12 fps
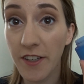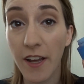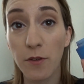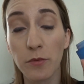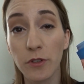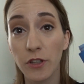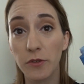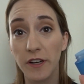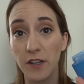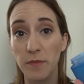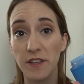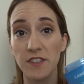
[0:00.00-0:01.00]
I really
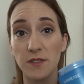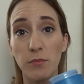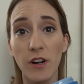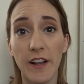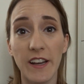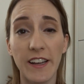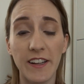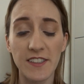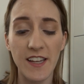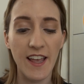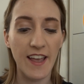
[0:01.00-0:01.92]
recommend this product,